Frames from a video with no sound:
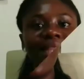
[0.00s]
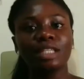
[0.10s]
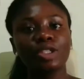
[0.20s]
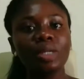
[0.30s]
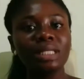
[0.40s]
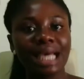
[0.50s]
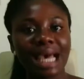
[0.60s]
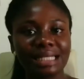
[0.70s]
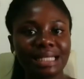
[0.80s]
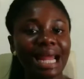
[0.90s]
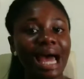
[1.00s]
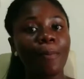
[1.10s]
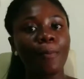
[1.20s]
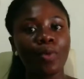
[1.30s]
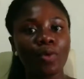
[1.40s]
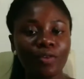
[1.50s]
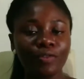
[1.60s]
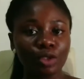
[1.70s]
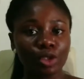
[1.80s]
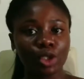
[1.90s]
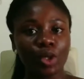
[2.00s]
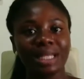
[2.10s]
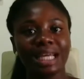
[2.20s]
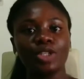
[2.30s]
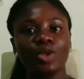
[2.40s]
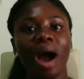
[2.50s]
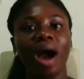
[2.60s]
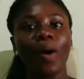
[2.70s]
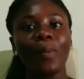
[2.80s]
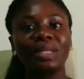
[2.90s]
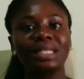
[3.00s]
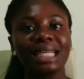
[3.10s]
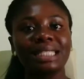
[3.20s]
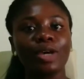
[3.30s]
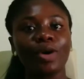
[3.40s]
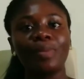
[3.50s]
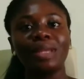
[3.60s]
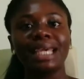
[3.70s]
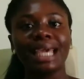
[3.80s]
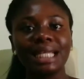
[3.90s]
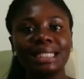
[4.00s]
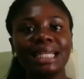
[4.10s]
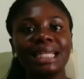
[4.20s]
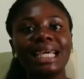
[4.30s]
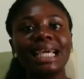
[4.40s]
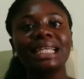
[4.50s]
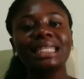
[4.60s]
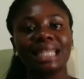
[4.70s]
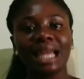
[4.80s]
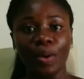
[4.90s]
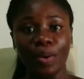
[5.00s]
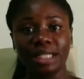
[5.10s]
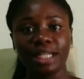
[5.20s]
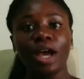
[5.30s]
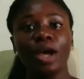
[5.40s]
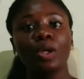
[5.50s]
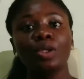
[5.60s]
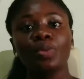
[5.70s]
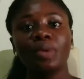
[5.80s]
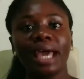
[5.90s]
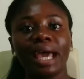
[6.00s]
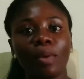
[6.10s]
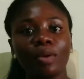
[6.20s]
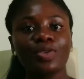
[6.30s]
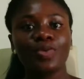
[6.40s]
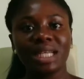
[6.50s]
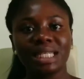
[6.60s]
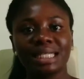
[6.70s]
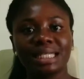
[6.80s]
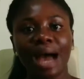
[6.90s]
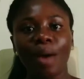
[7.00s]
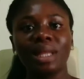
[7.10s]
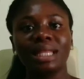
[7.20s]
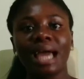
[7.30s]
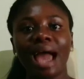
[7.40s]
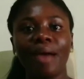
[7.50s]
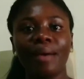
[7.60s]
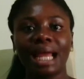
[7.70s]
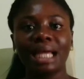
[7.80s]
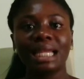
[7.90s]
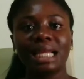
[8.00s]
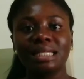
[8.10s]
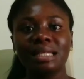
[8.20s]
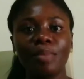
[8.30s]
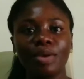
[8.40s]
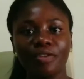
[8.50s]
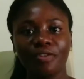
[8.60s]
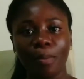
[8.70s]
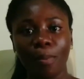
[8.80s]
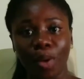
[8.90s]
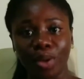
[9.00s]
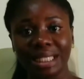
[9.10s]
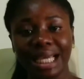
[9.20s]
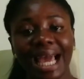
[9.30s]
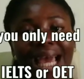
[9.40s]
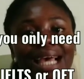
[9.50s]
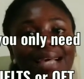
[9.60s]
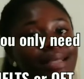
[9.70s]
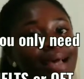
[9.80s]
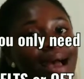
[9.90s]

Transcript: The two tests that are approved to show that you are competent in communicating in English language to be able to register with the Ireland Nursing and Midwifery Board is